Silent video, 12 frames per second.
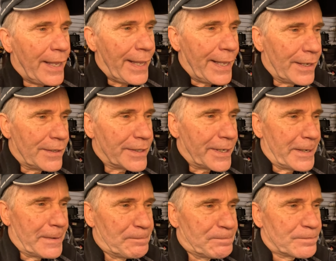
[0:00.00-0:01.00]

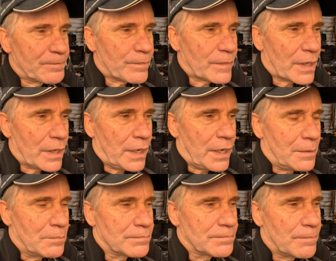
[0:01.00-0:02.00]
And
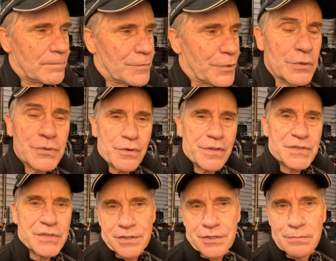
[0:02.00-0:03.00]
those are the
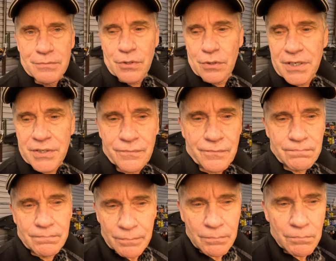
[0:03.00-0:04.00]
systems, or at least
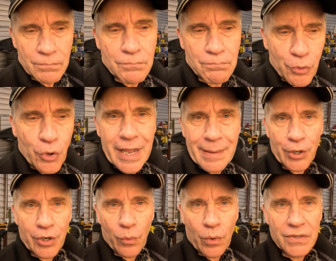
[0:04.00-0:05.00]

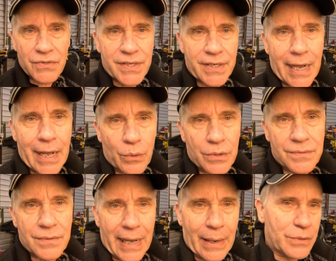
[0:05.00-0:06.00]
primary ones, that I
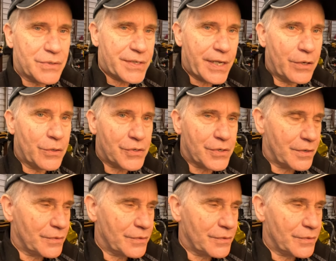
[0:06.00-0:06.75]
would say you should